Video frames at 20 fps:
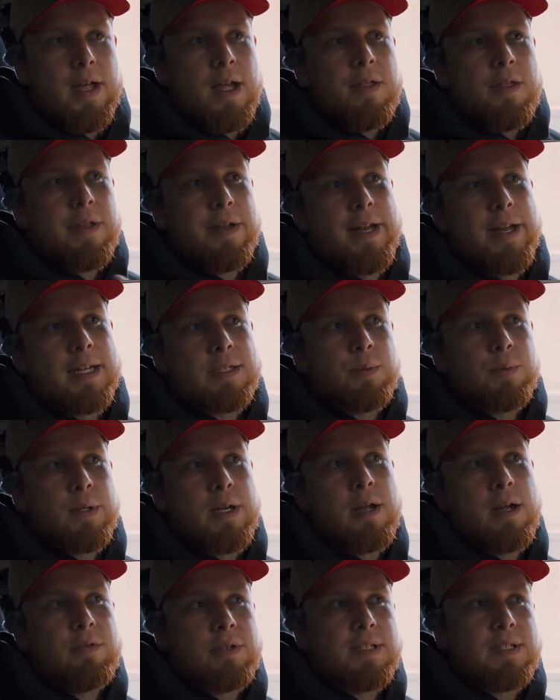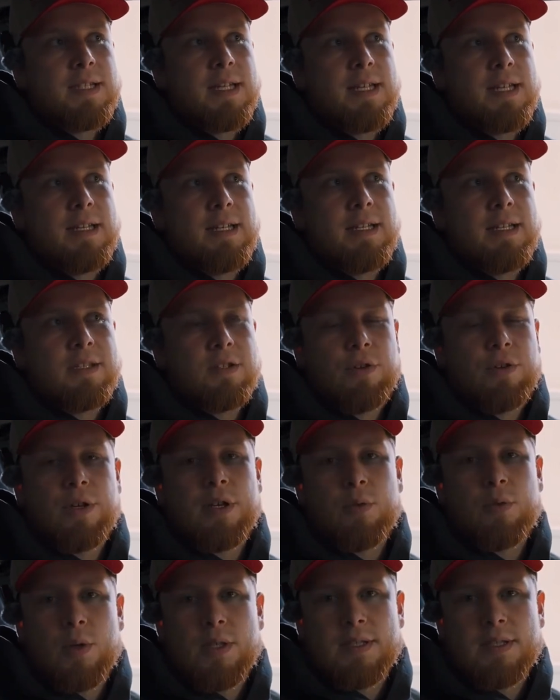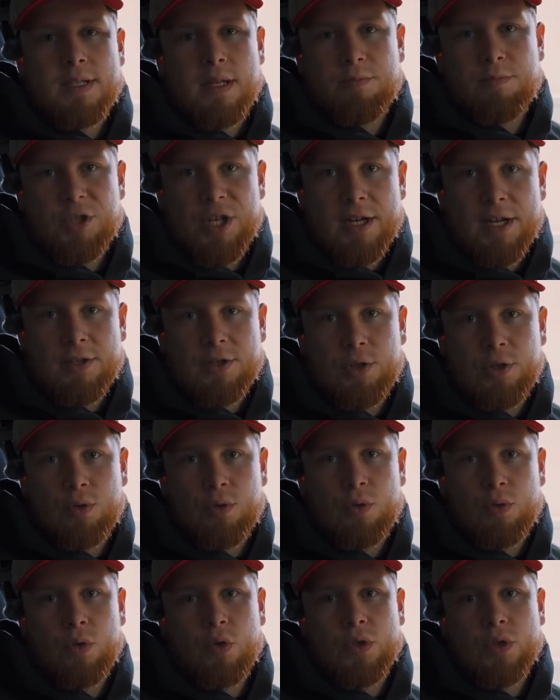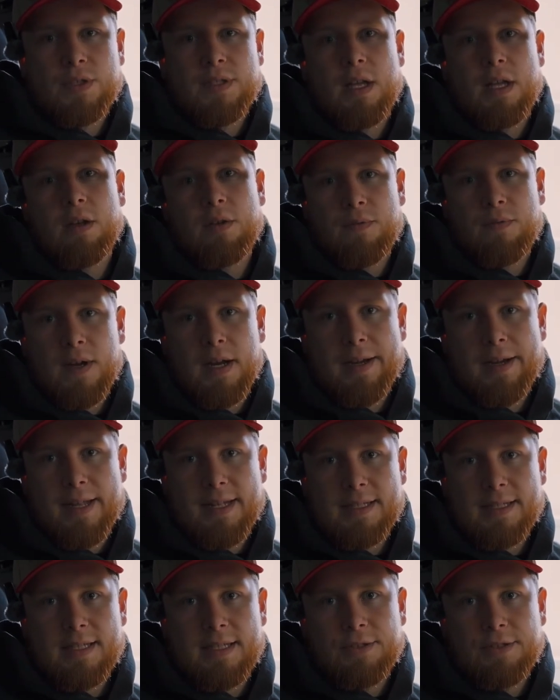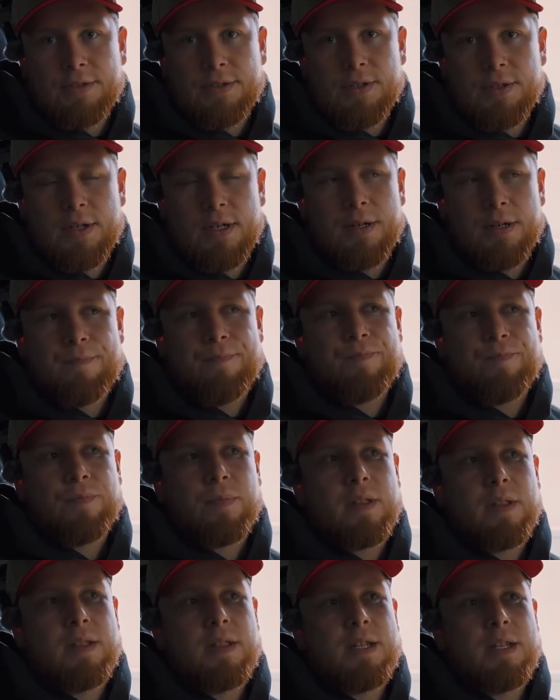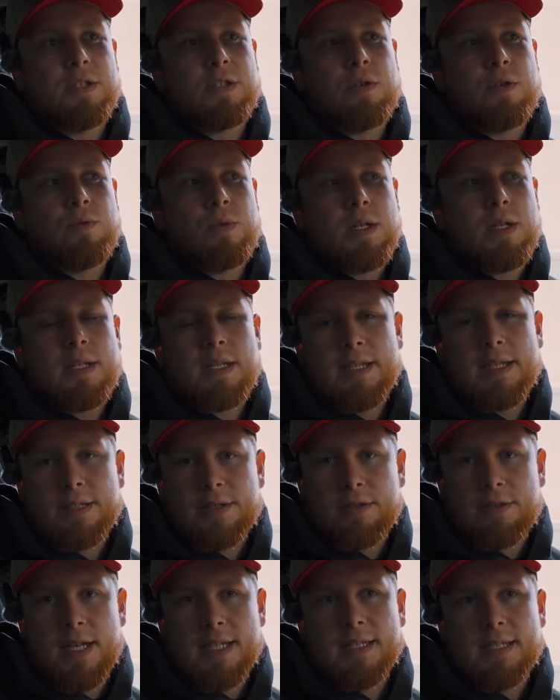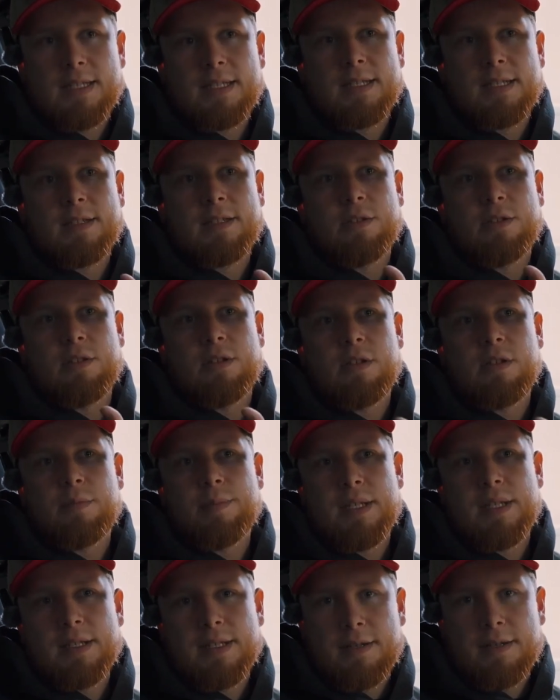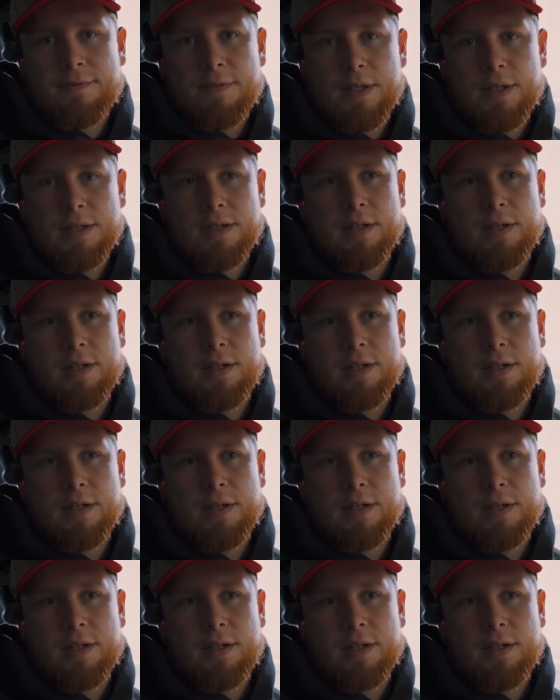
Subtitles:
The next one I would say is learning what subject to or seller finance deals are. These are really interesting. They're a little bit different.